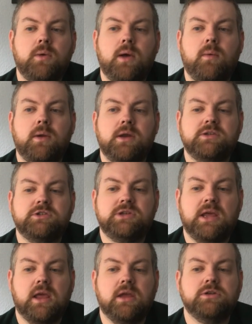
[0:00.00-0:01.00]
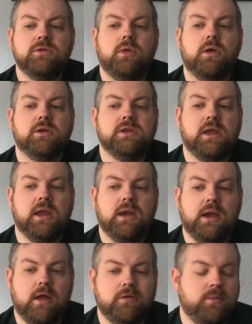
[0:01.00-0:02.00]
it when it's taking too long to get
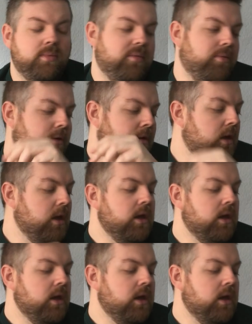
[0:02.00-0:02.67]
it out to people.